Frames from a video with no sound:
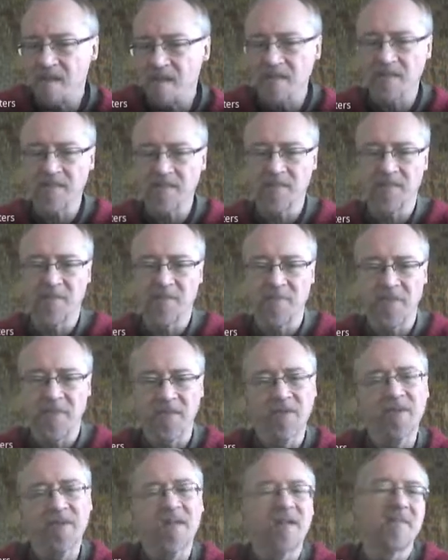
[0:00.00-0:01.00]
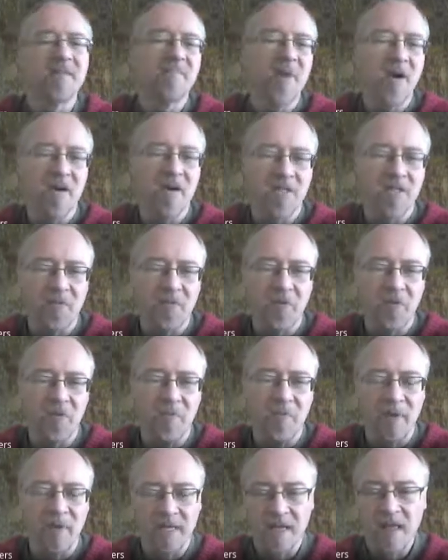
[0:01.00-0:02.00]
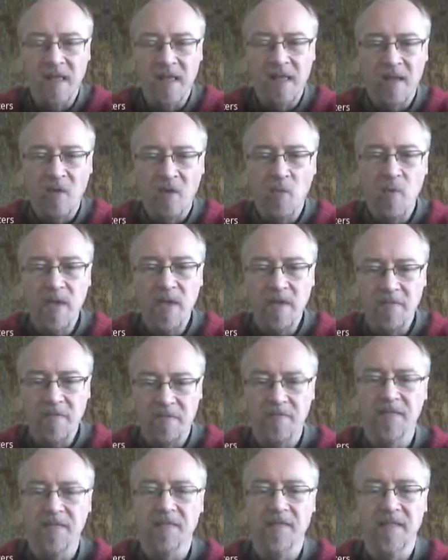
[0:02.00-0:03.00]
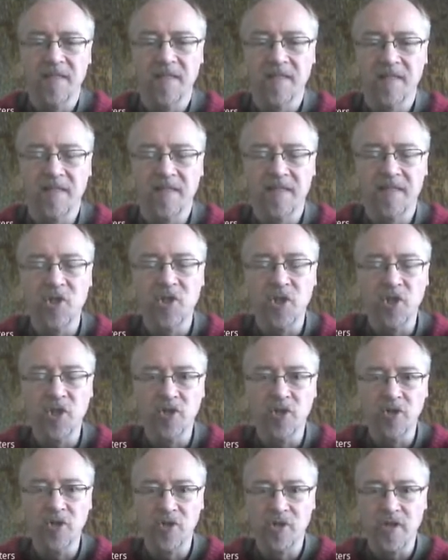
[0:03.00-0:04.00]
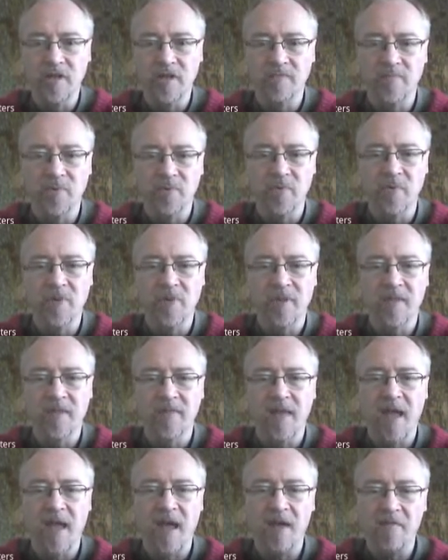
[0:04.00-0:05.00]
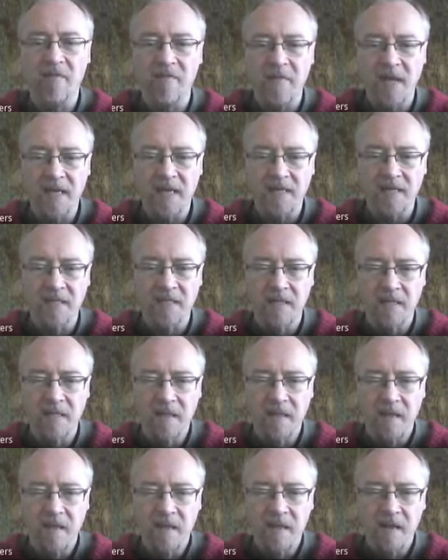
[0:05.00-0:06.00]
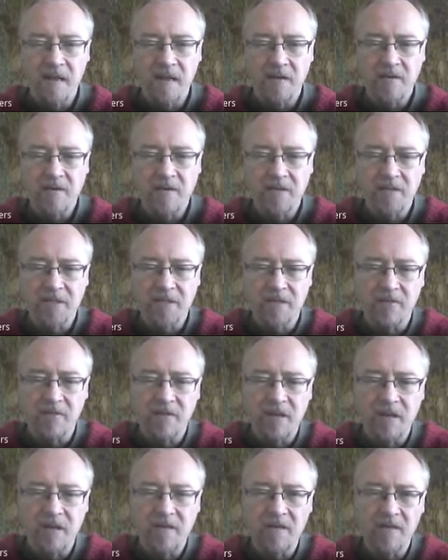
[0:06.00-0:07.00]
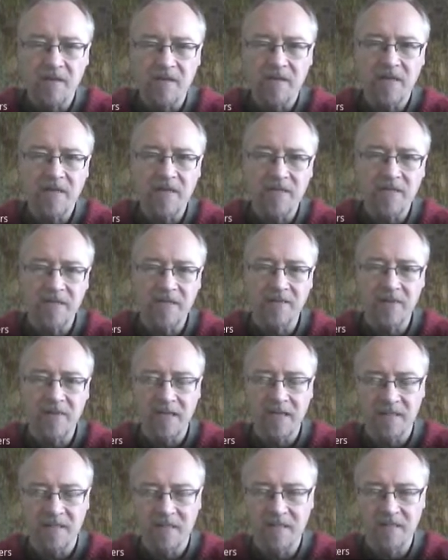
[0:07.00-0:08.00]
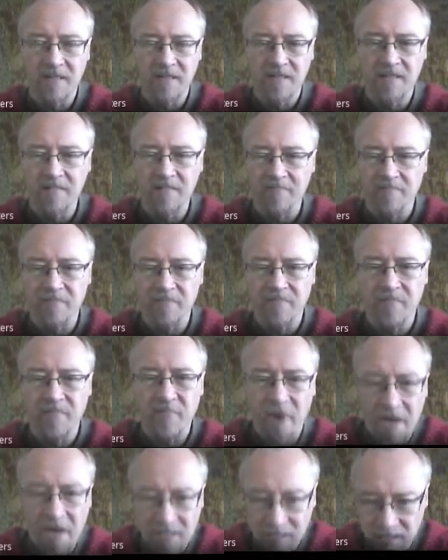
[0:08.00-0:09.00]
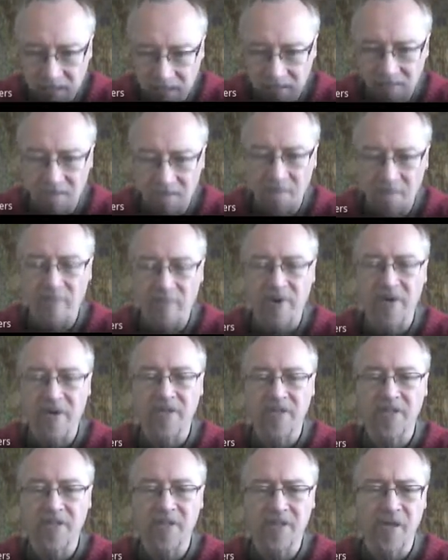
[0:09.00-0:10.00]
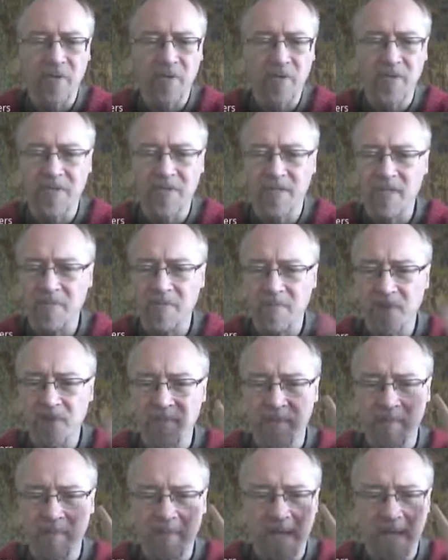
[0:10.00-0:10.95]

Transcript: It's not something you can get marks for, but we feel that it is hugely important that they have that cross-curricular, integrated, practical approach. You see people